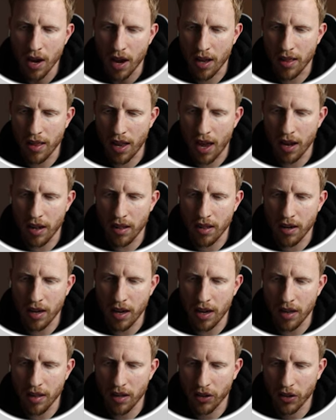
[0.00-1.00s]
and then
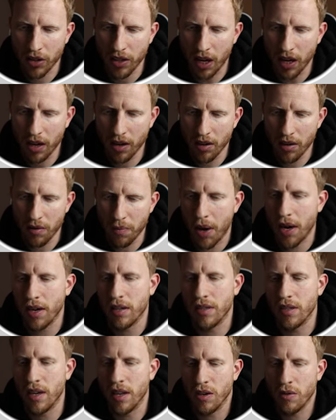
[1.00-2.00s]
the second
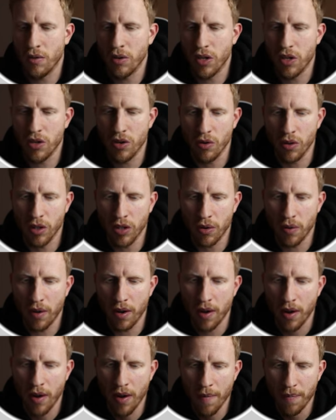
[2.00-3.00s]
best seller, which is only
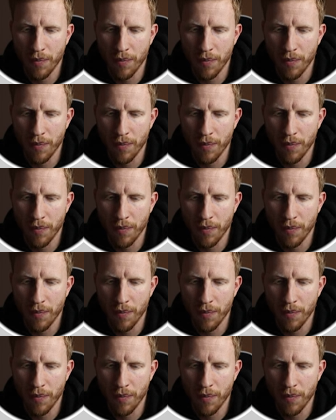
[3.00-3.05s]
doing,